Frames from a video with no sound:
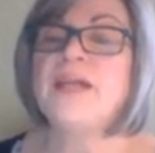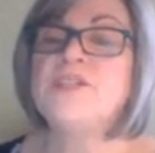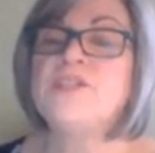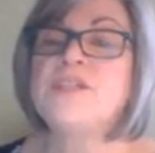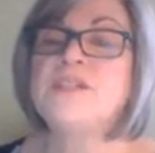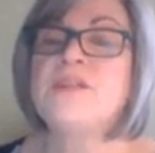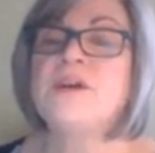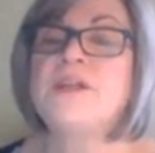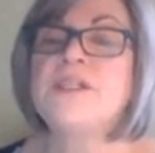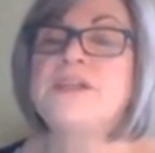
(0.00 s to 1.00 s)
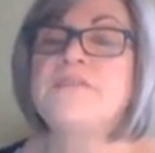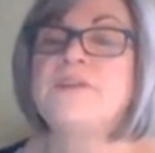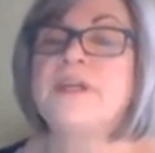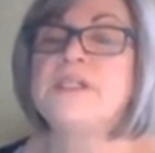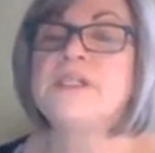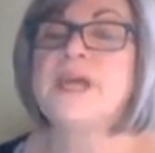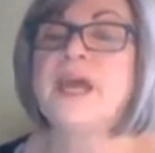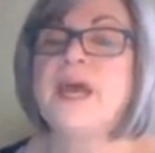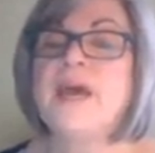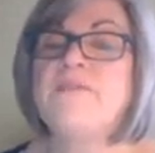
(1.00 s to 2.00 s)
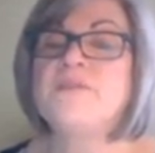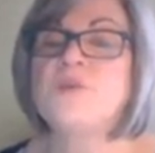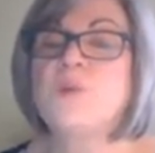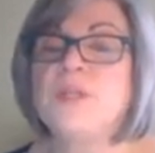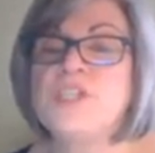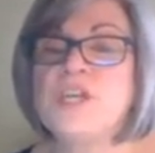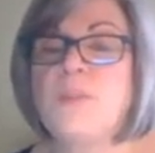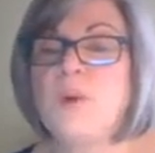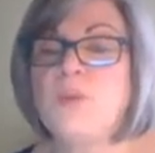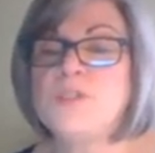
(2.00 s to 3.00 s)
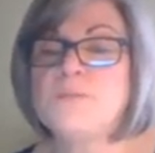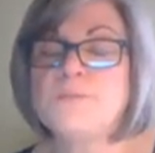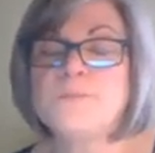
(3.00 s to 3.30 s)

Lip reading: It's just that they're in different Schoology modes.